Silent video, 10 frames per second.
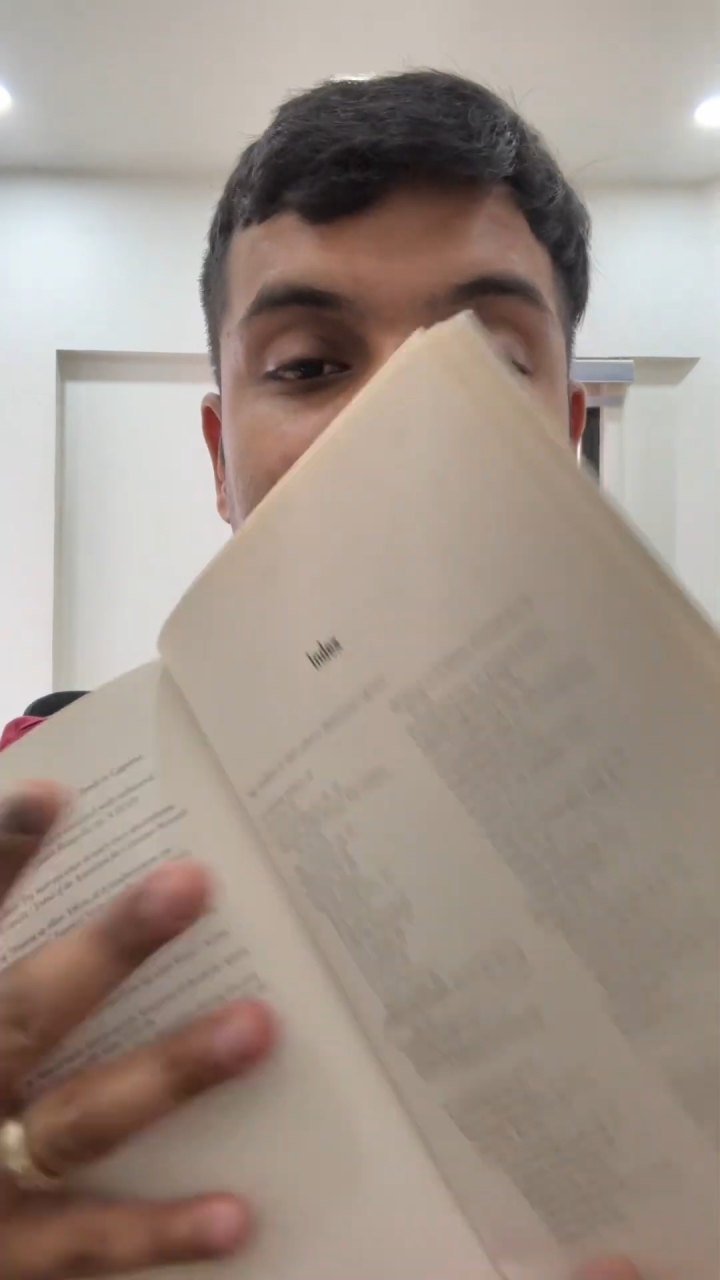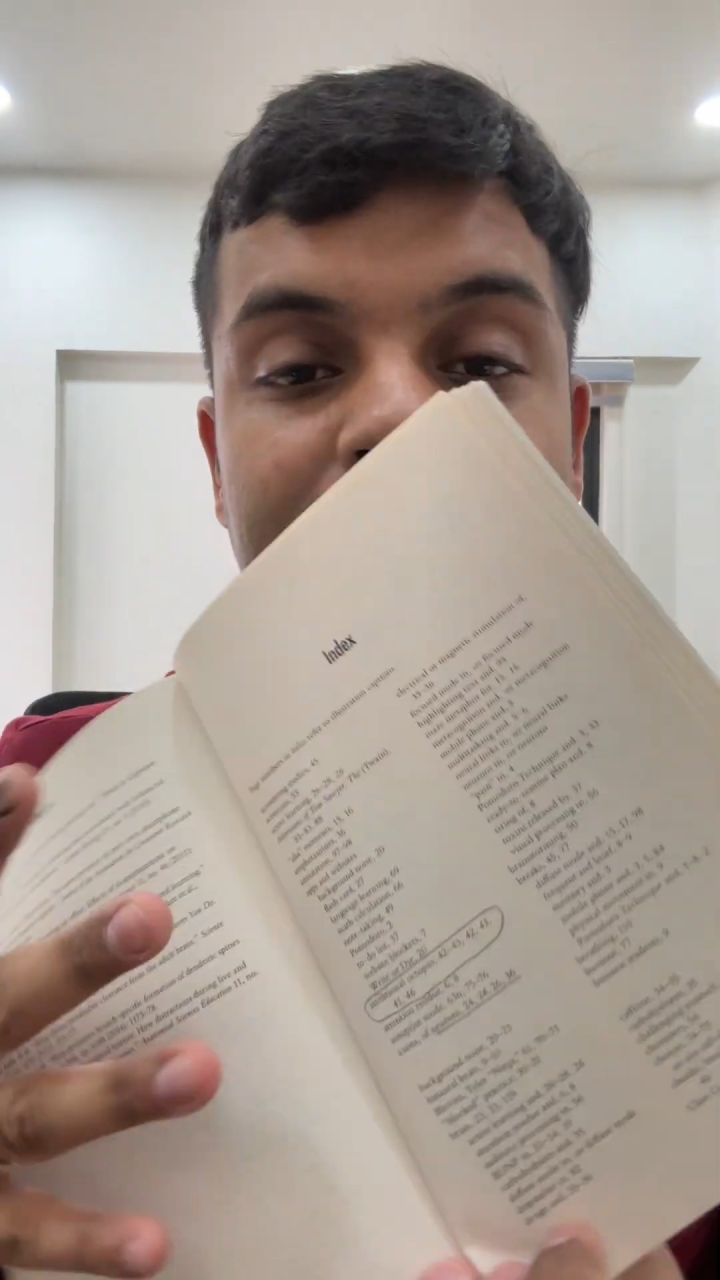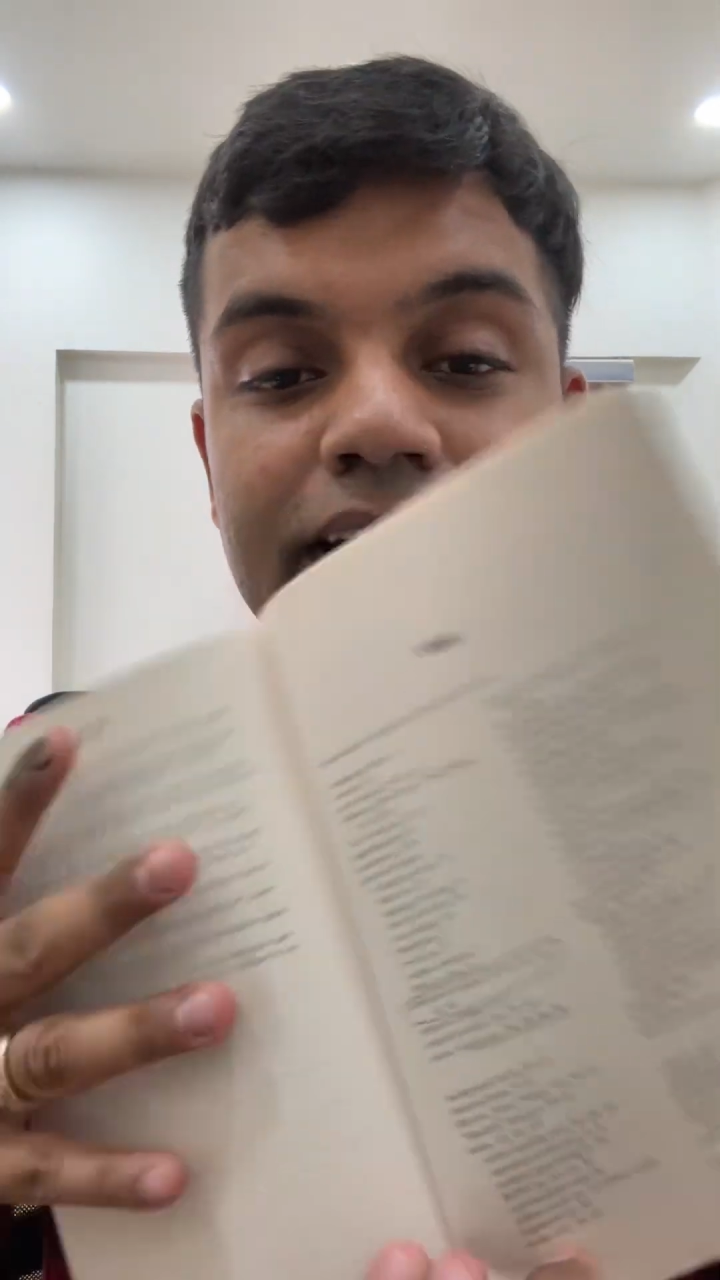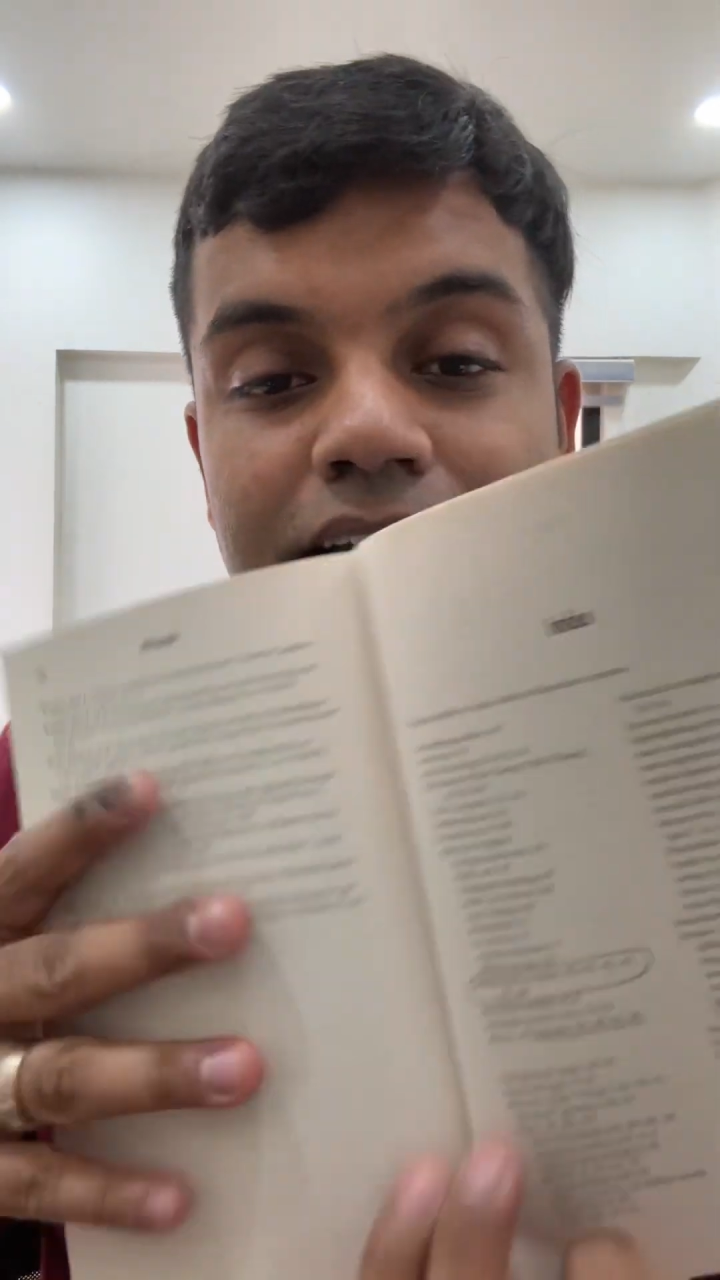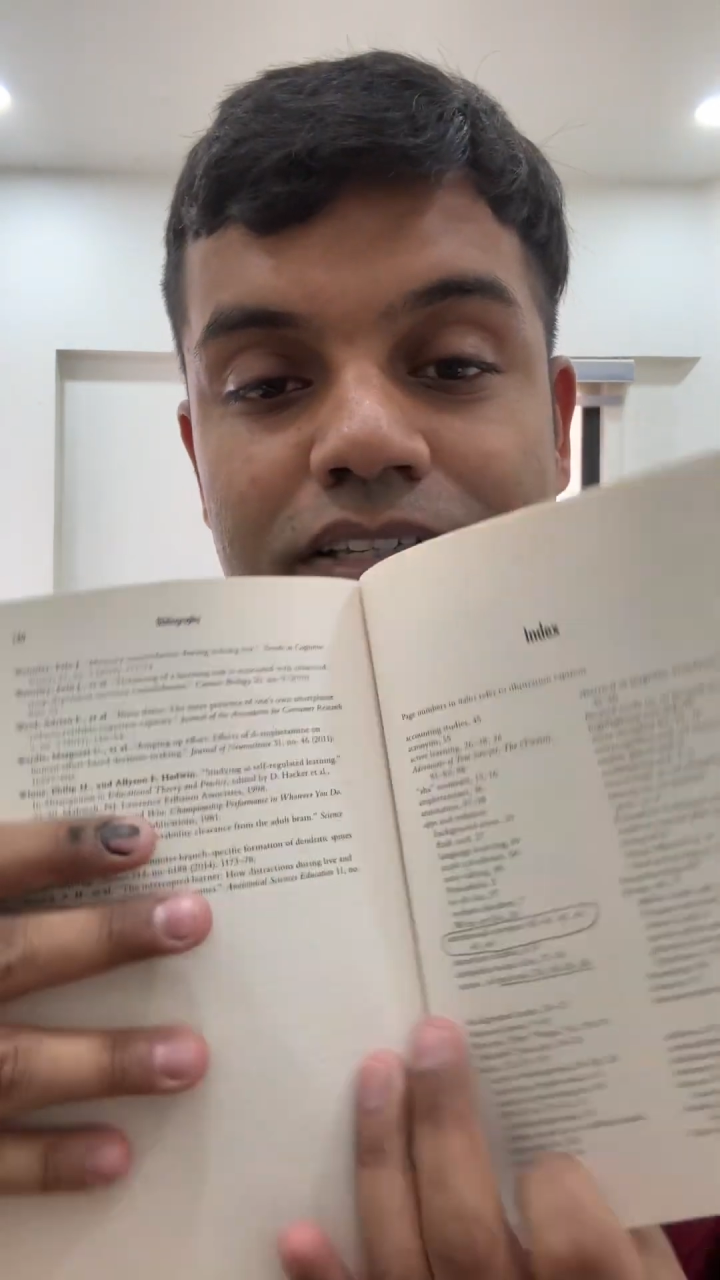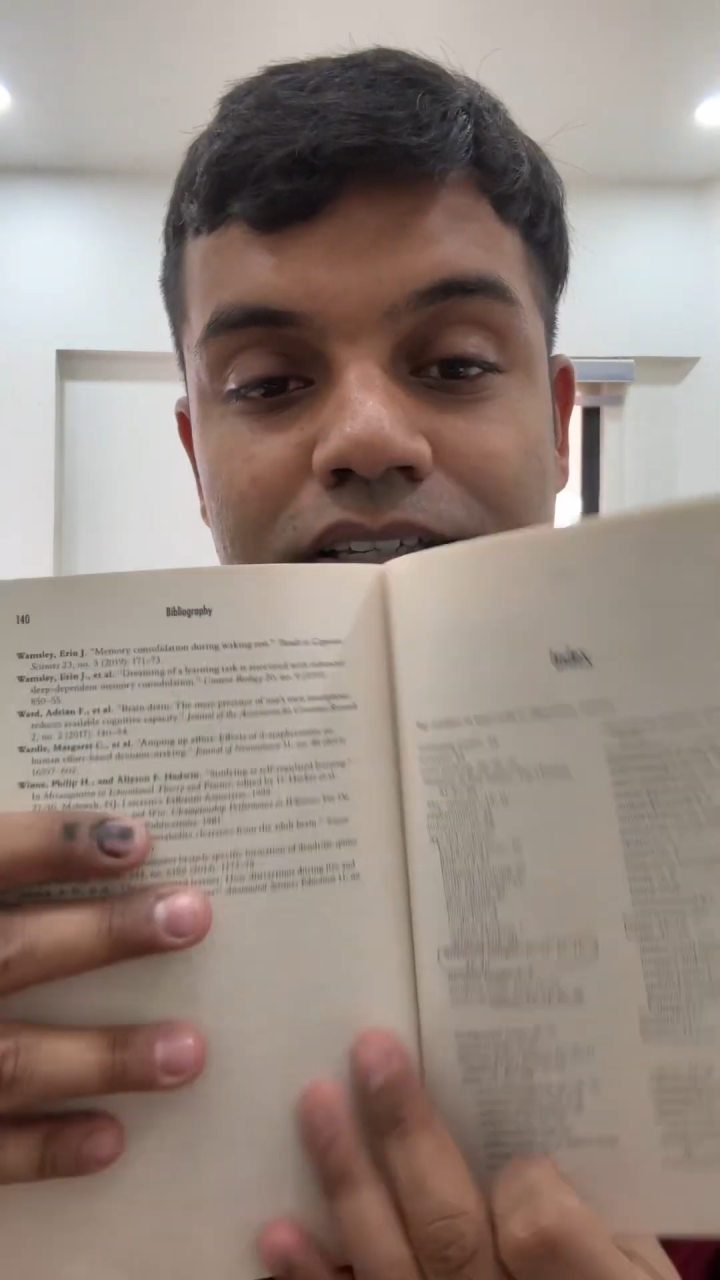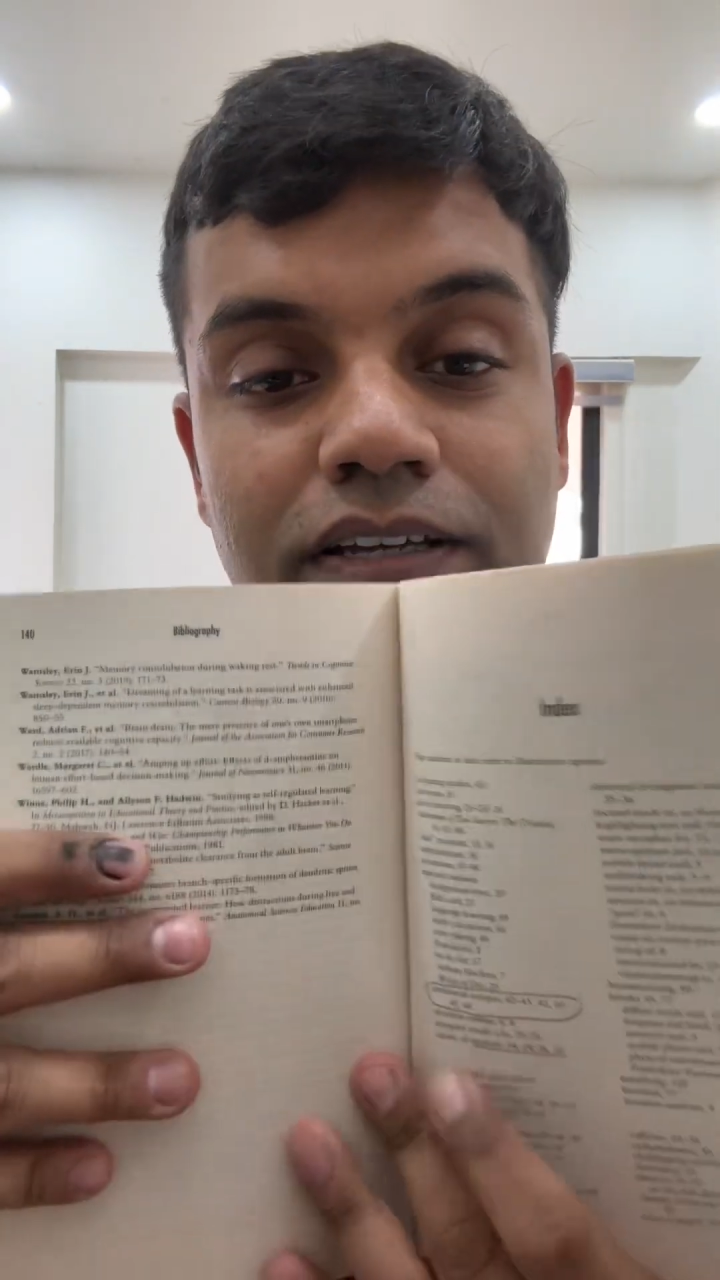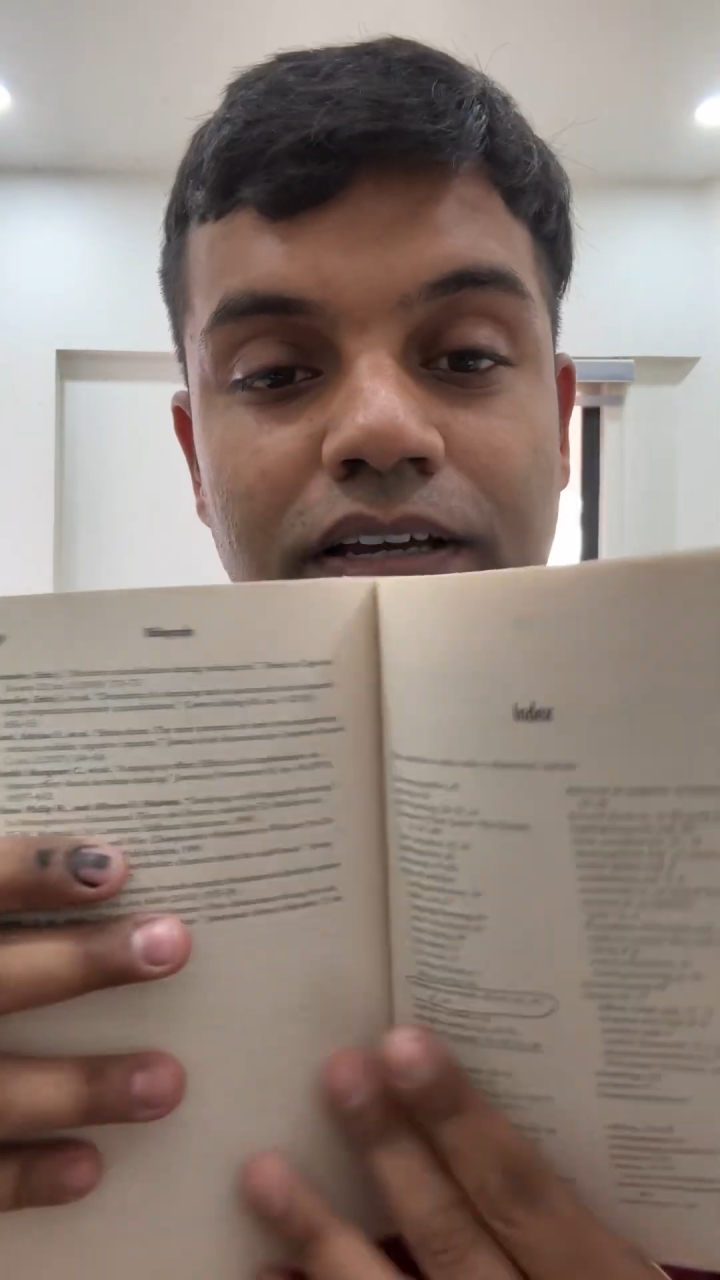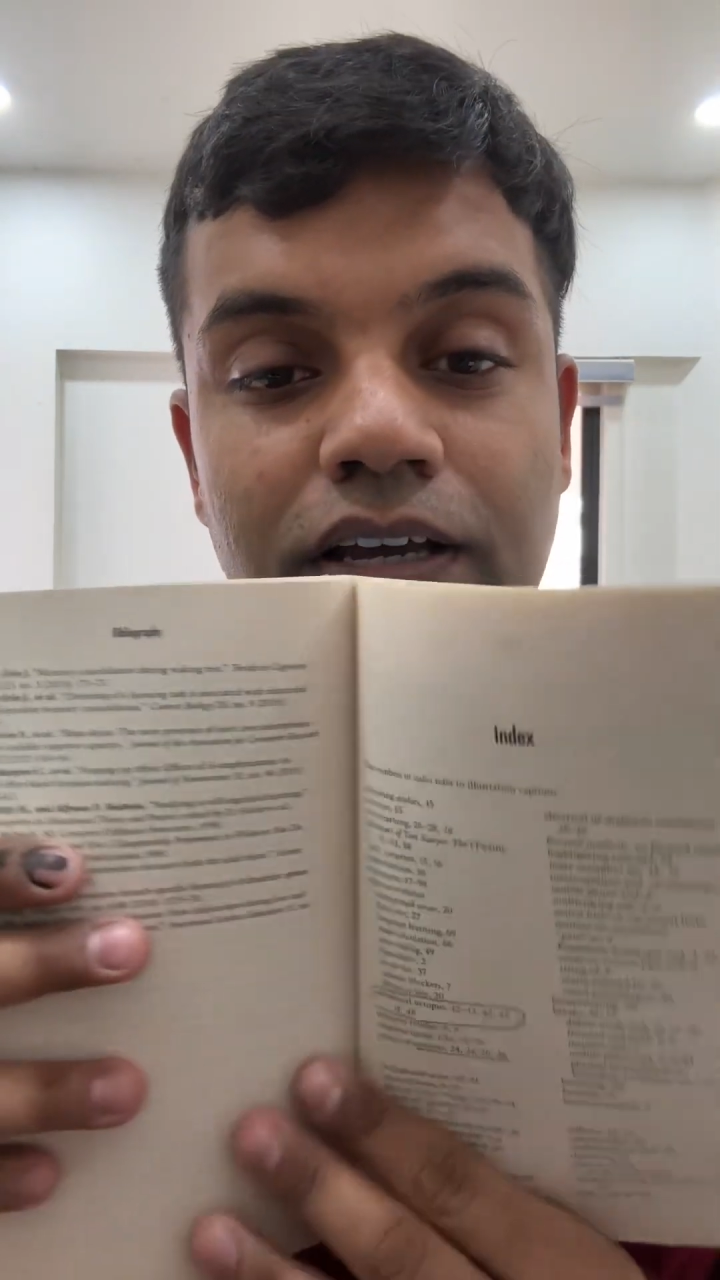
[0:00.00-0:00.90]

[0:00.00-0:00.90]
index.